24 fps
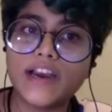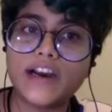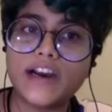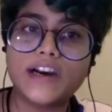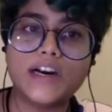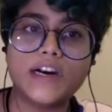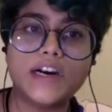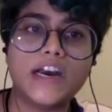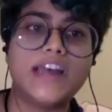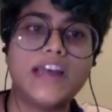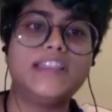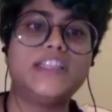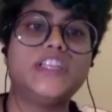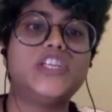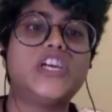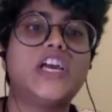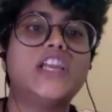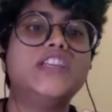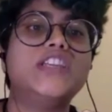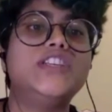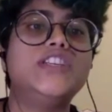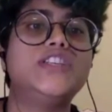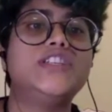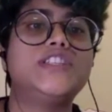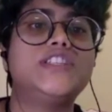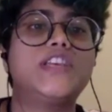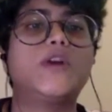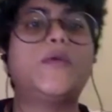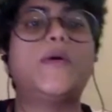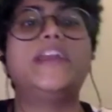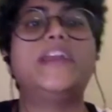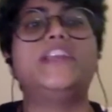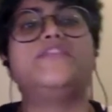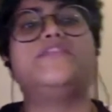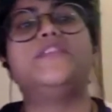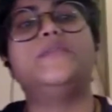and the challenges are
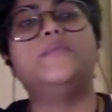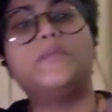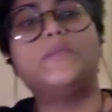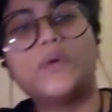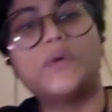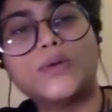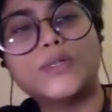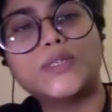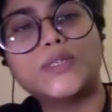quite different